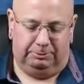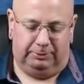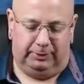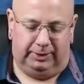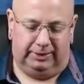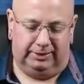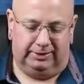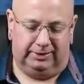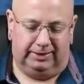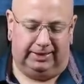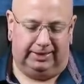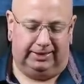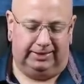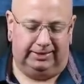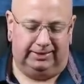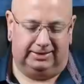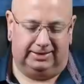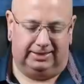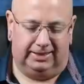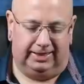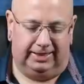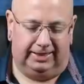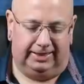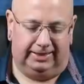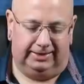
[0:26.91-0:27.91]
makes
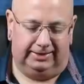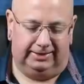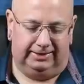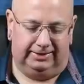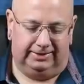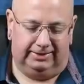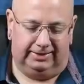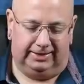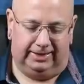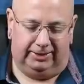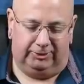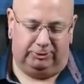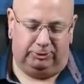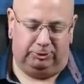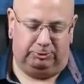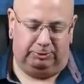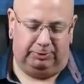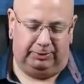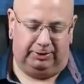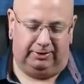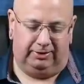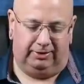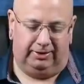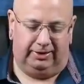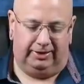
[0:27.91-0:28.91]
Einstein out to
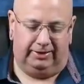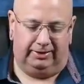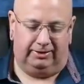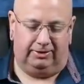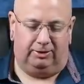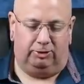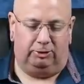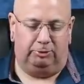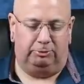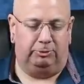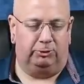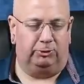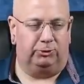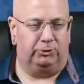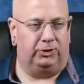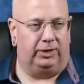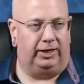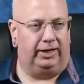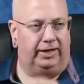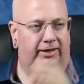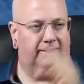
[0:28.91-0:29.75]
be like almost